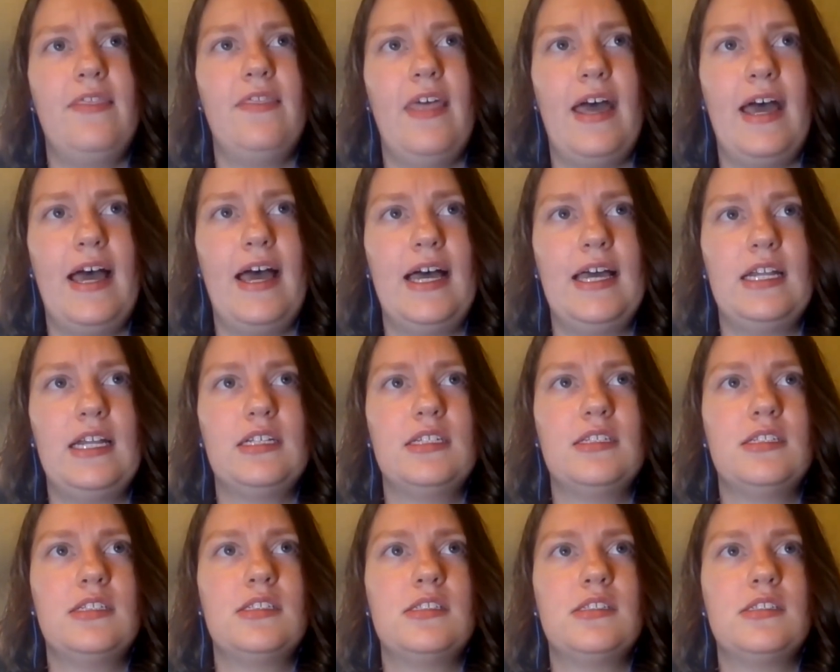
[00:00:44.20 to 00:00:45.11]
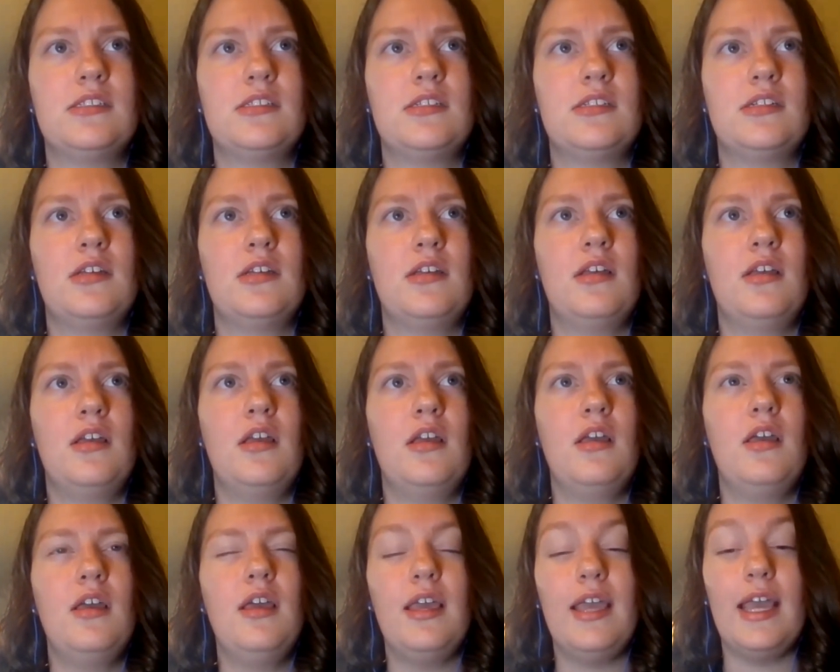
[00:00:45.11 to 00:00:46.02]
that
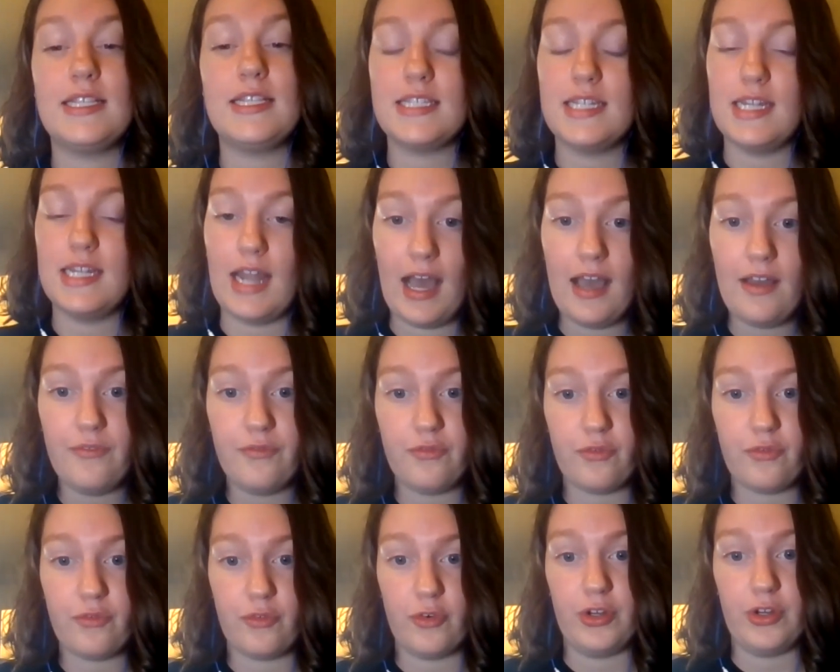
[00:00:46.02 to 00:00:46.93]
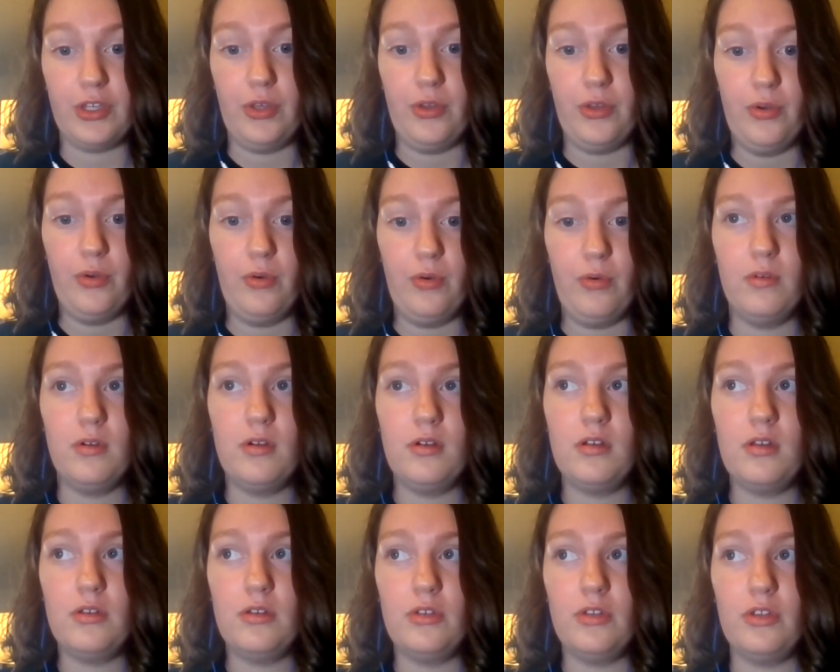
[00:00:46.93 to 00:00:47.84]
it's not for you,
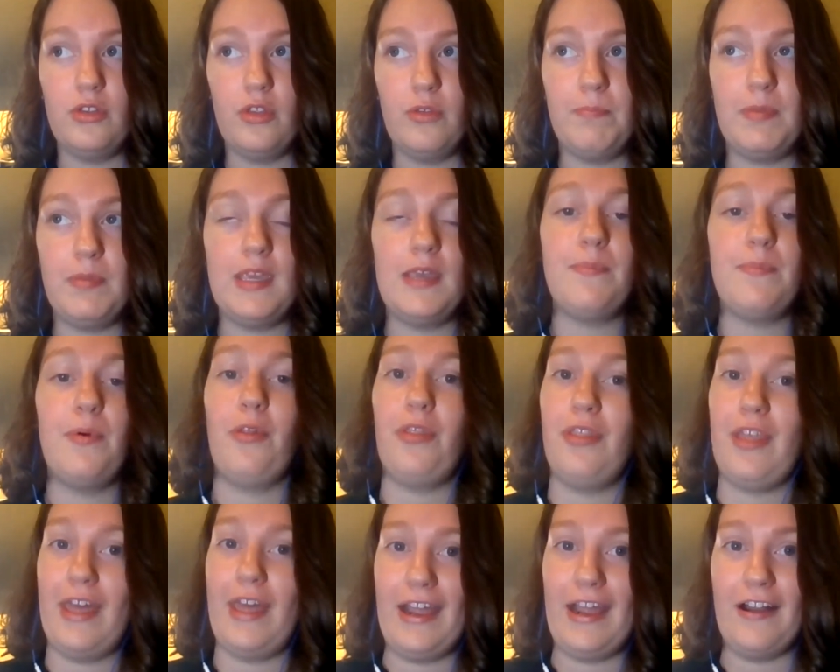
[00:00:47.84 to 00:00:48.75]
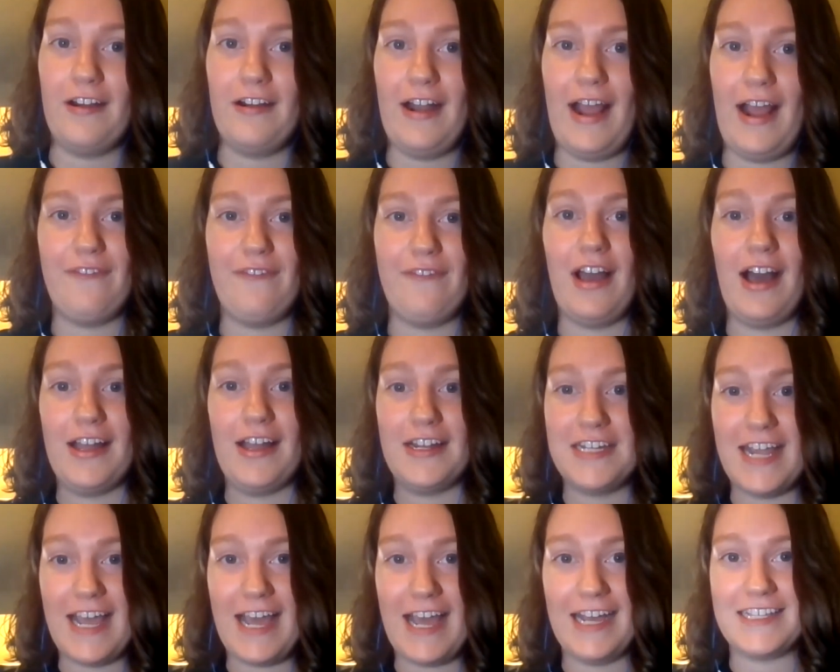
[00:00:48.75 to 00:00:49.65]
people there have
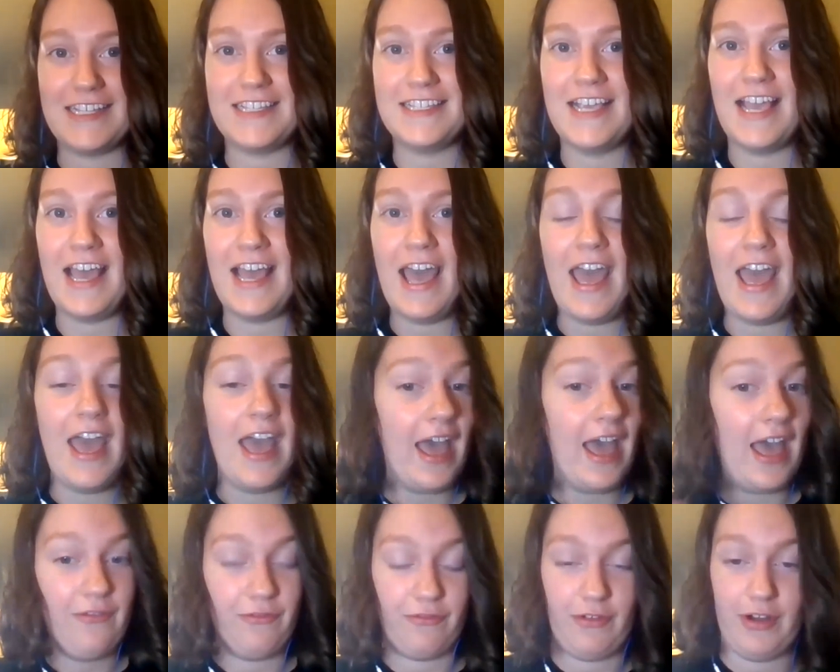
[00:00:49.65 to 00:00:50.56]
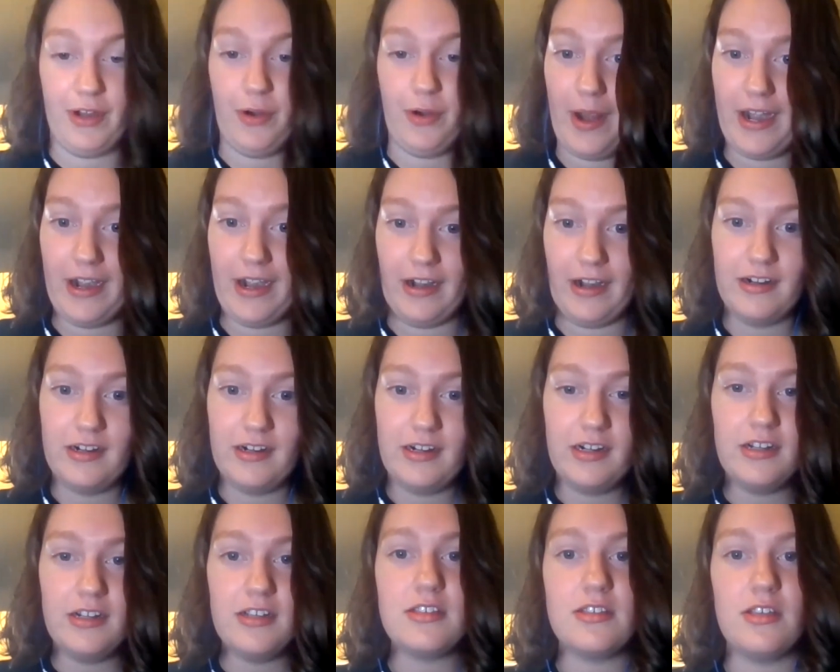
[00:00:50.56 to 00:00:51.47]
contacts everywhere.
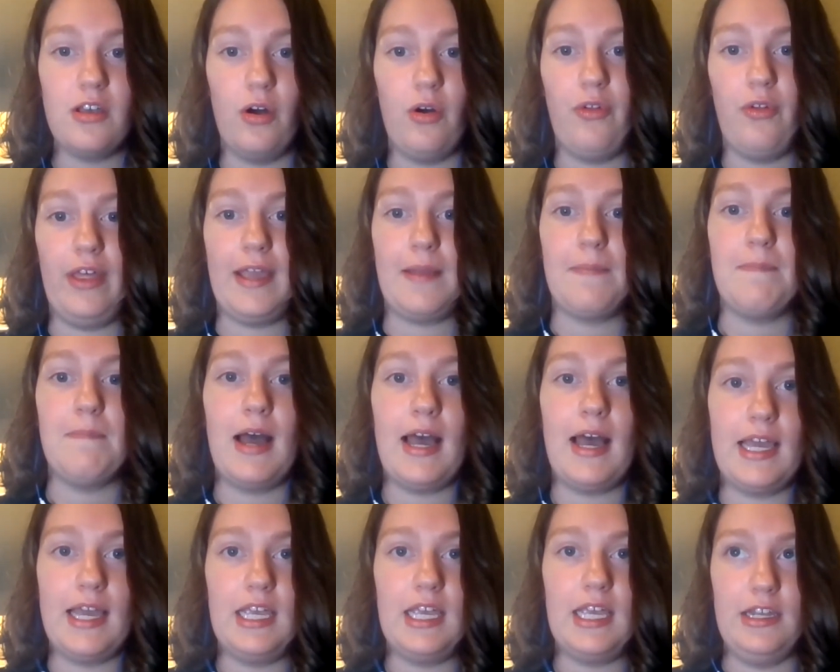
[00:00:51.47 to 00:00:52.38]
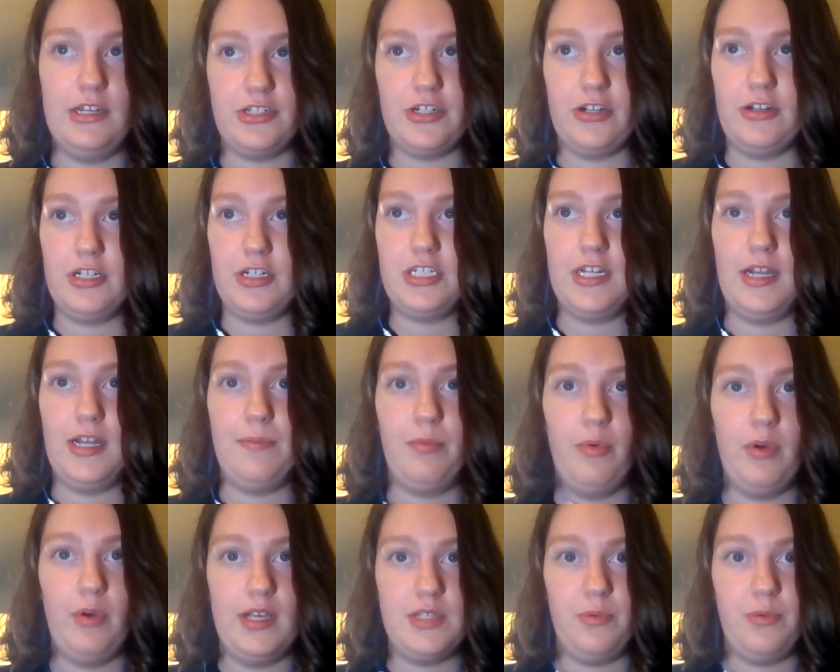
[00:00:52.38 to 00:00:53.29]
So, like, my internship
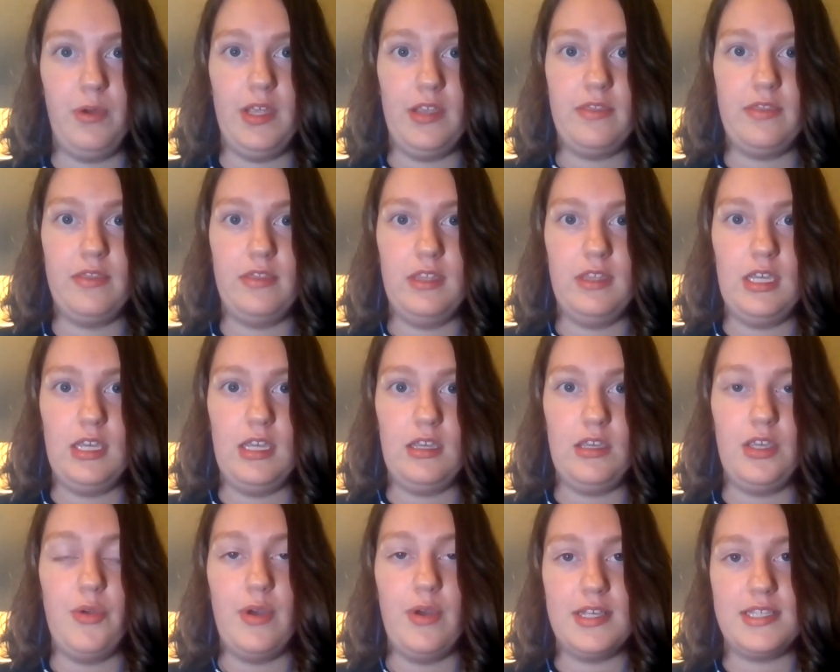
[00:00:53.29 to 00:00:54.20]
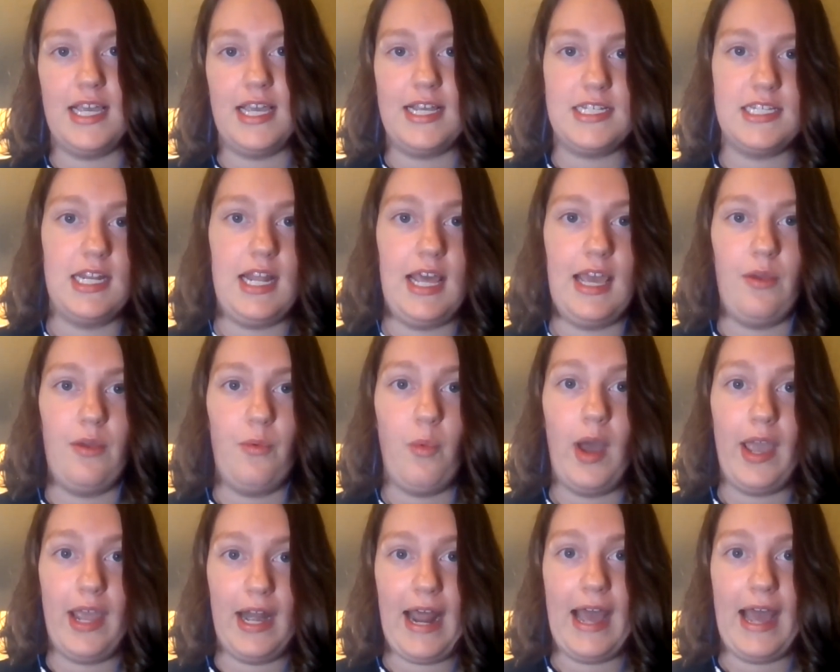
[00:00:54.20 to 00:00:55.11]
was with the USA Today
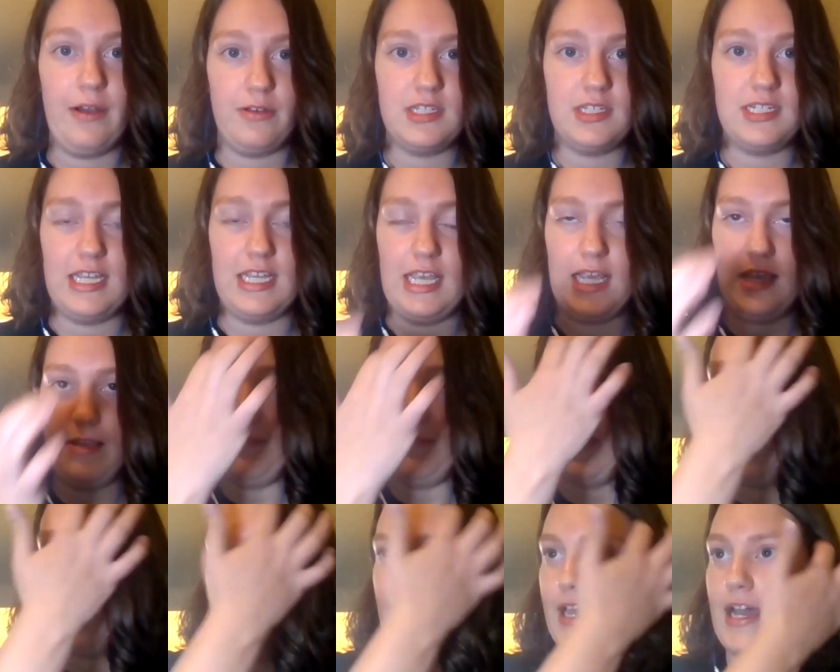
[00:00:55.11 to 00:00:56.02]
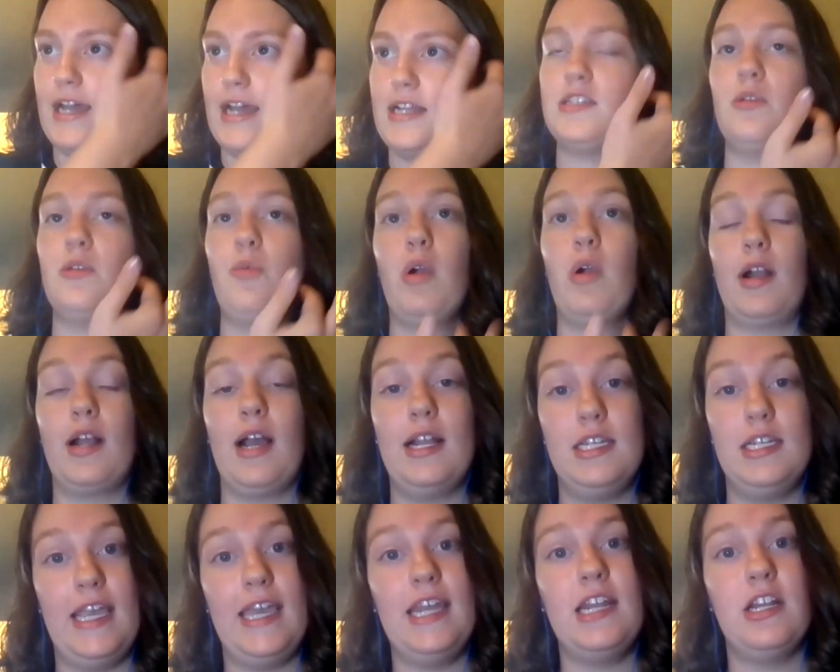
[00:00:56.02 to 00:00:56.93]
White House team, and I got to work on
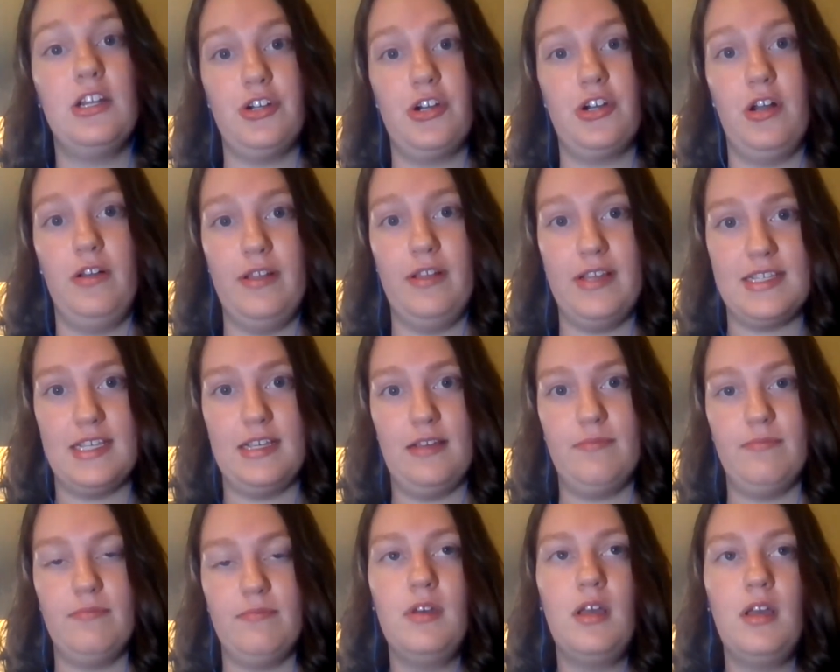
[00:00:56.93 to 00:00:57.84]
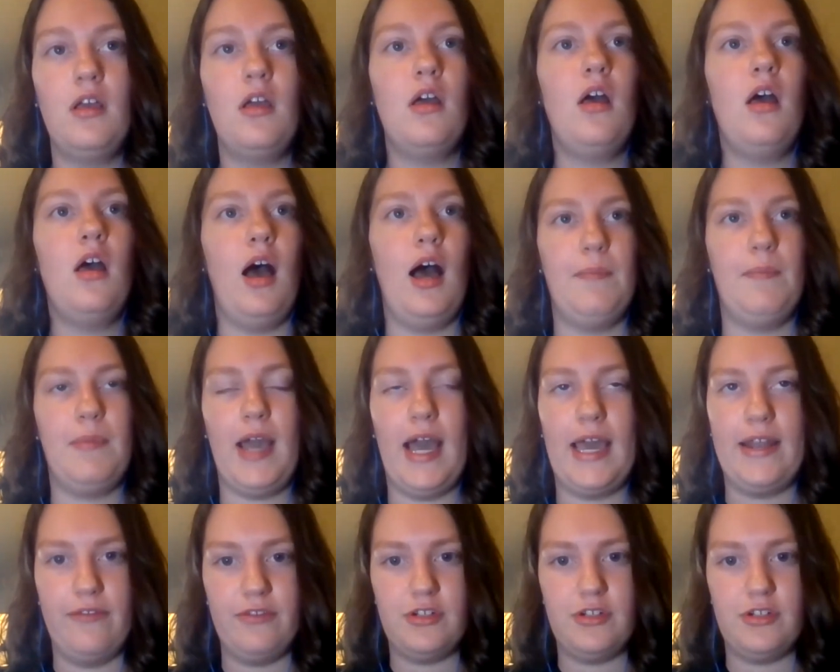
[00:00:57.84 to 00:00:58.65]
data journalism, um, kind of